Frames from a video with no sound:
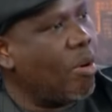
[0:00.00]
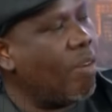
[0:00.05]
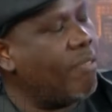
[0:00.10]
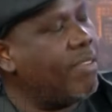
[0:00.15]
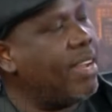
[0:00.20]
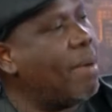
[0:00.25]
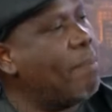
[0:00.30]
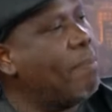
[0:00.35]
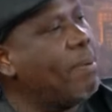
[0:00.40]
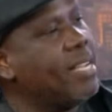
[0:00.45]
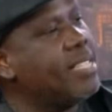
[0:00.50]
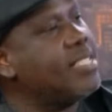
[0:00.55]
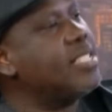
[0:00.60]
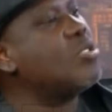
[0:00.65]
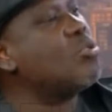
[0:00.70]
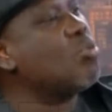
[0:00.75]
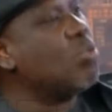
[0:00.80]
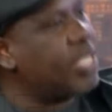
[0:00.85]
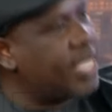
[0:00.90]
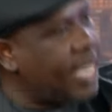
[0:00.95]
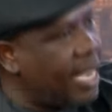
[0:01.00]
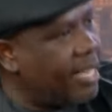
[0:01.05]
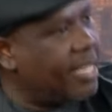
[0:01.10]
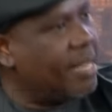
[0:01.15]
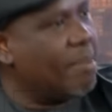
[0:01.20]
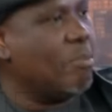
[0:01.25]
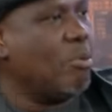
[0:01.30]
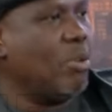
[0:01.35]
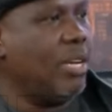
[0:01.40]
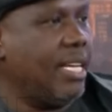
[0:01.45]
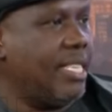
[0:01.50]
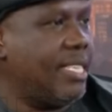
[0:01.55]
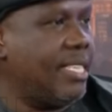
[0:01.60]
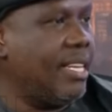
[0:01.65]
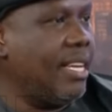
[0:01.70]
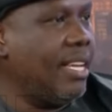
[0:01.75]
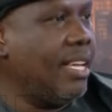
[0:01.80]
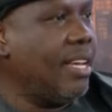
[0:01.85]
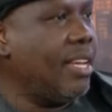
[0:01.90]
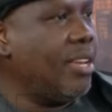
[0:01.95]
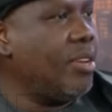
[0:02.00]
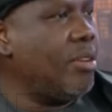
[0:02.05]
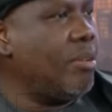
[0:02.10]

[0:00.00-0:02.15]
of that place is to take the bullet